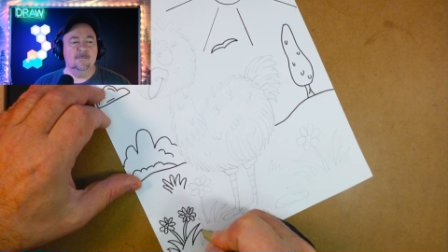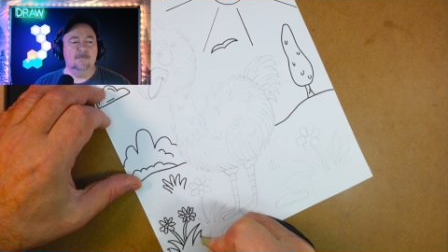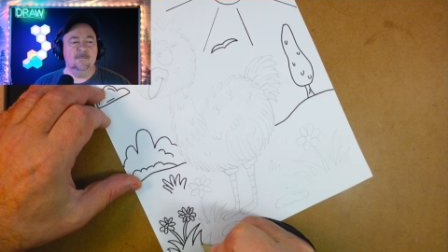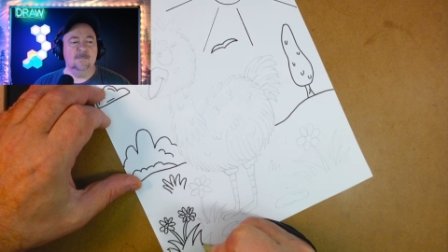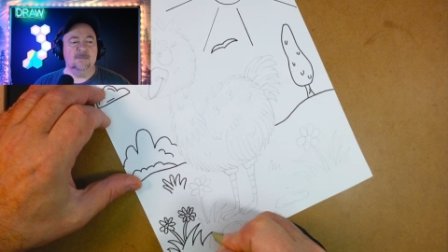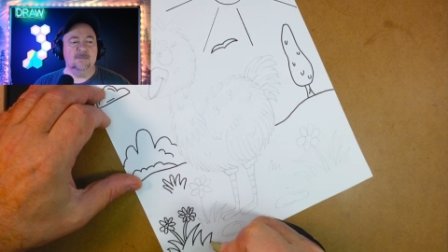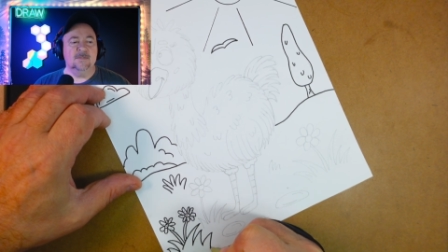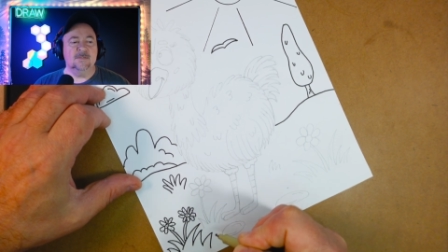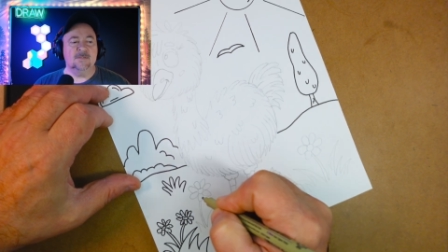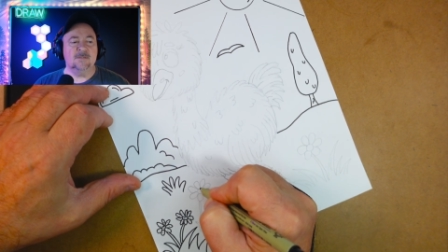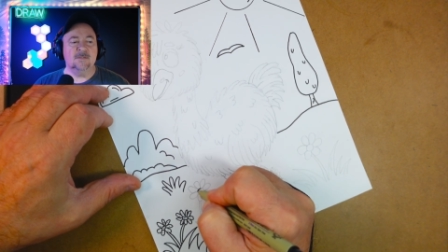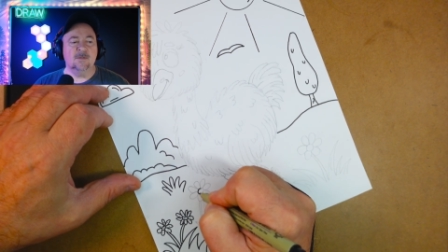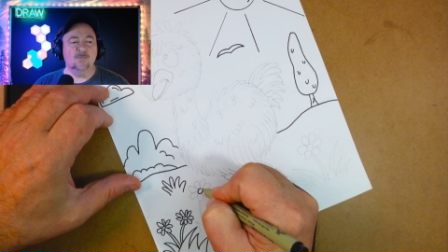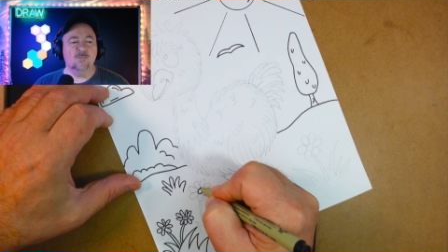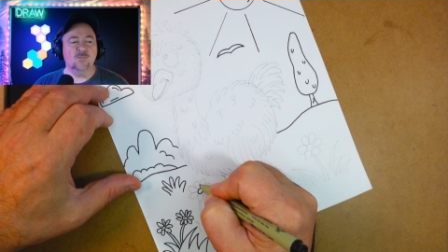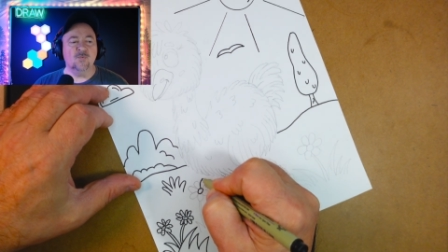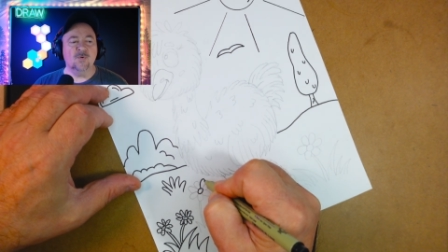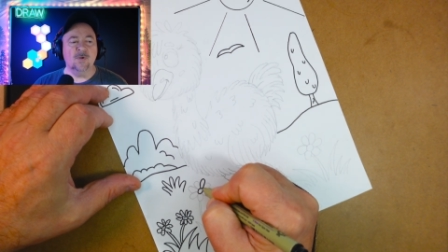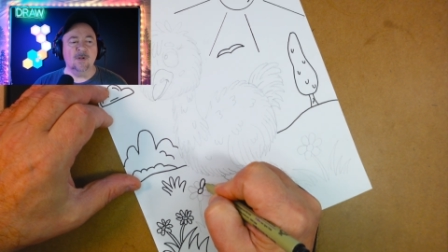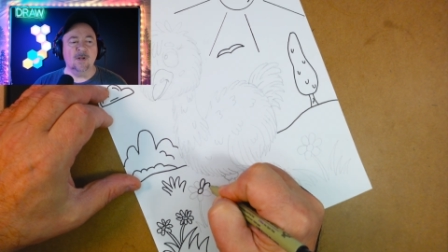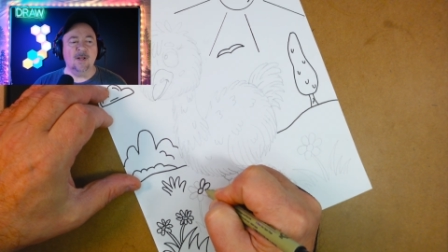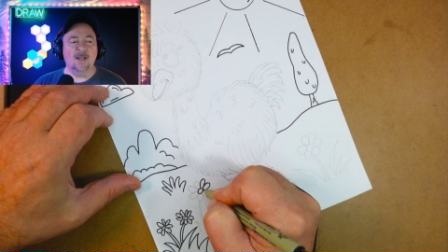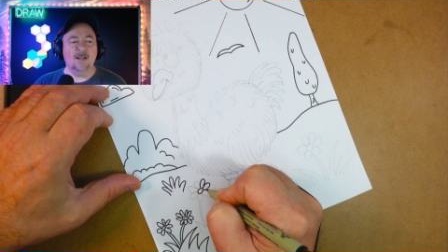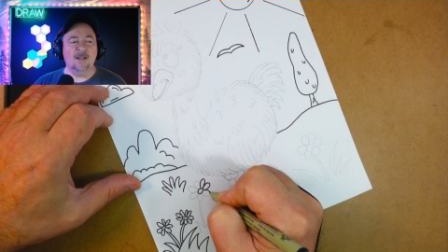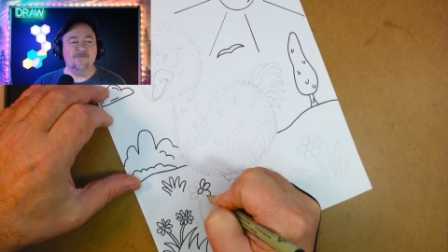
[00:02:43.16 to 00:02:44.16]
some
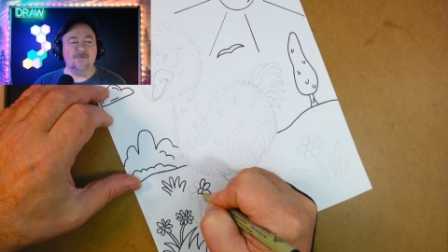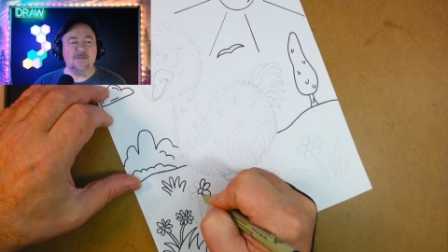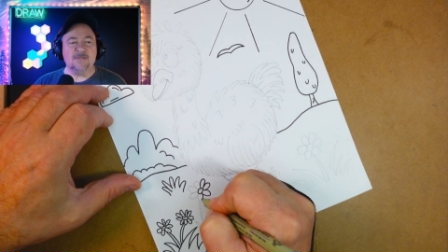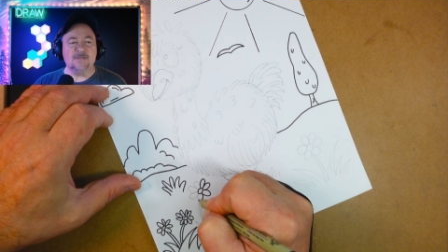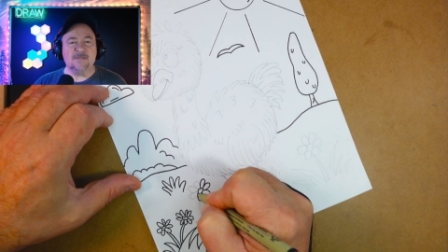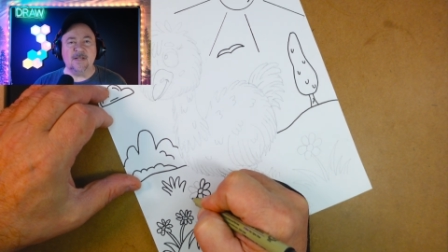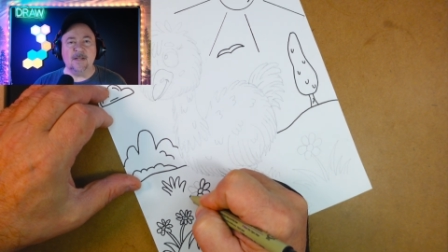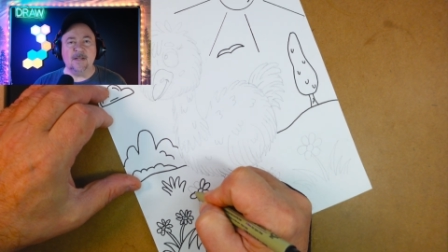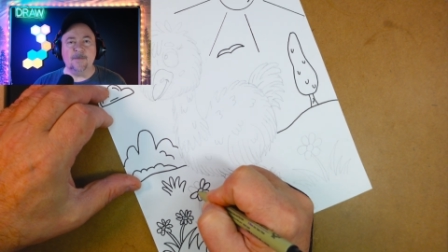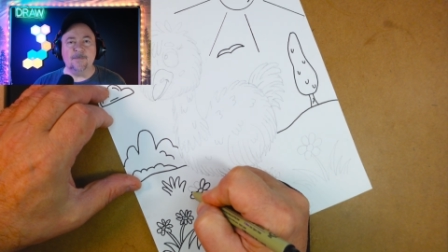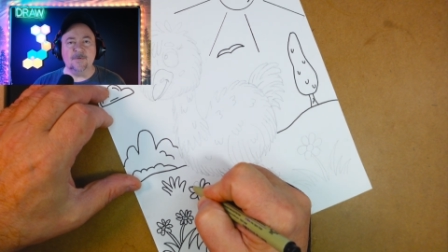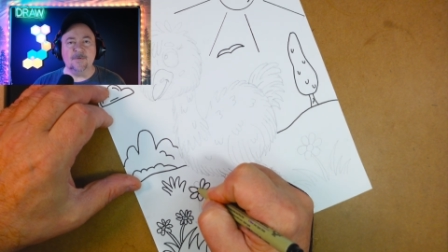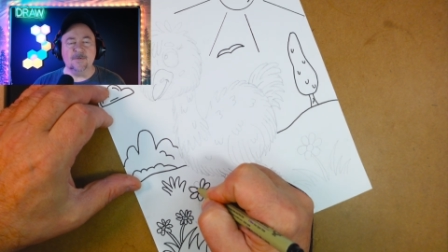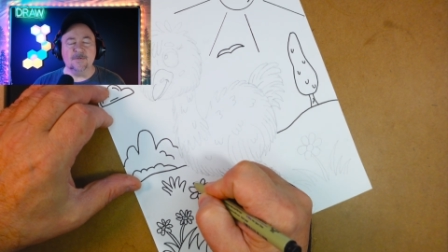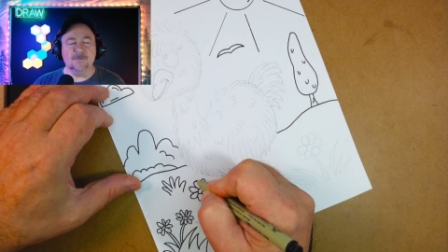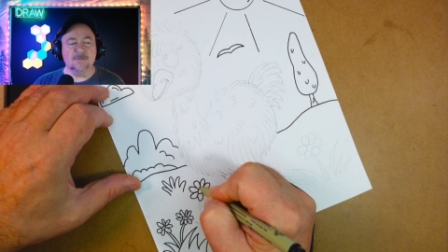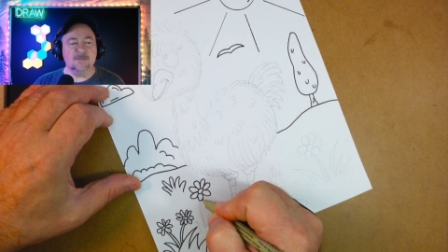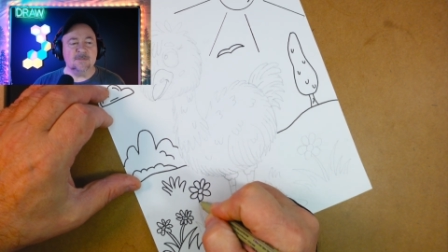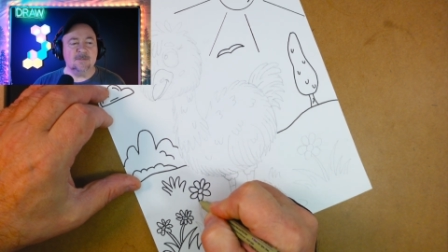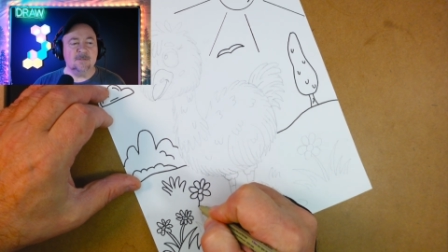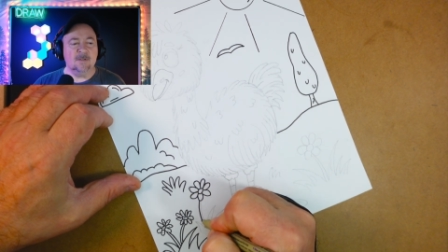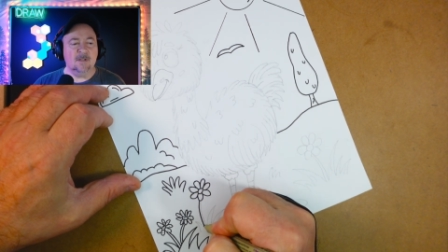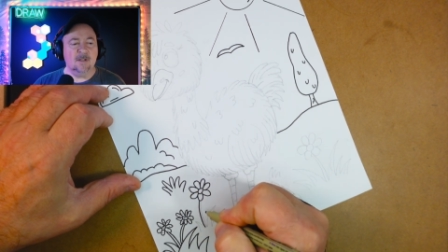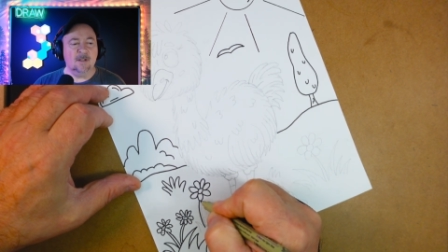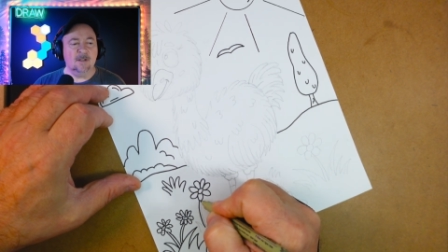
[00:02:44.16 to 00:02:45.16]
real life
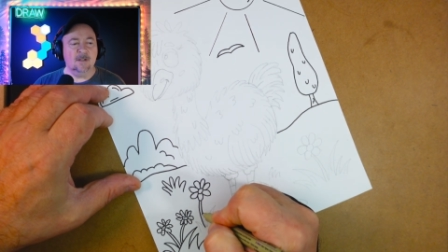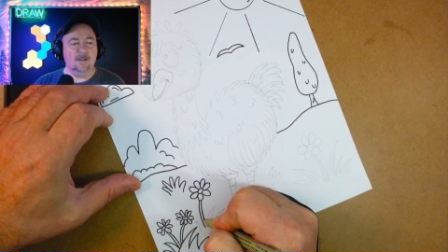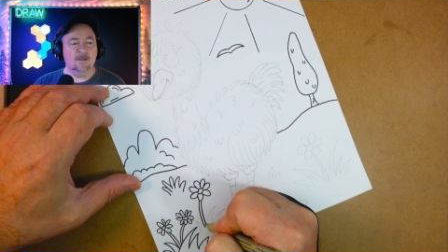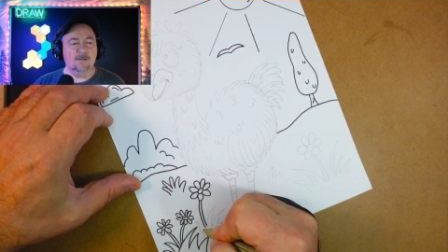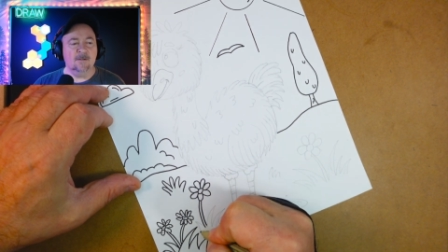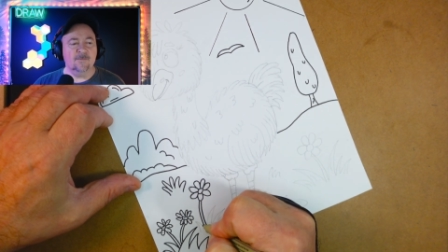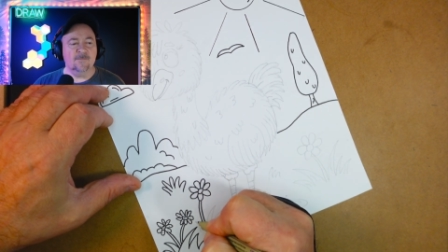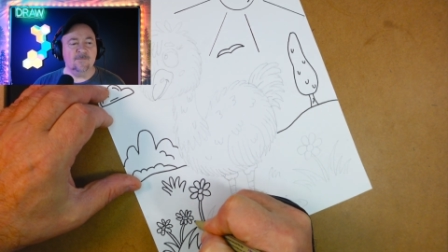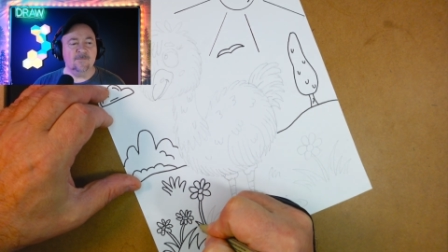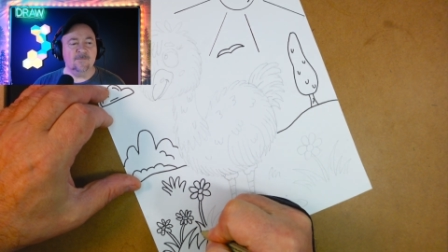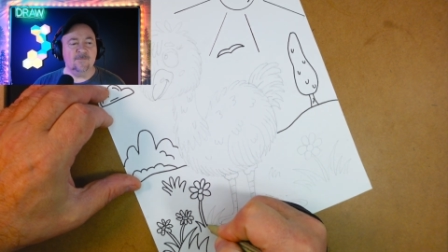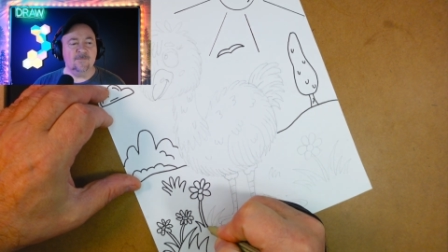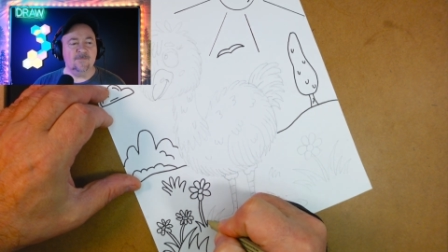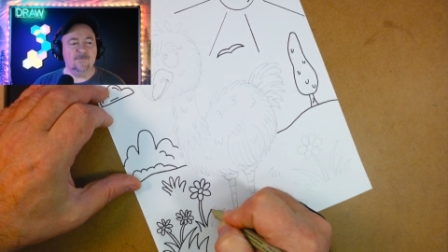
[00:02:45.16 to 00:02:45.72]
examples of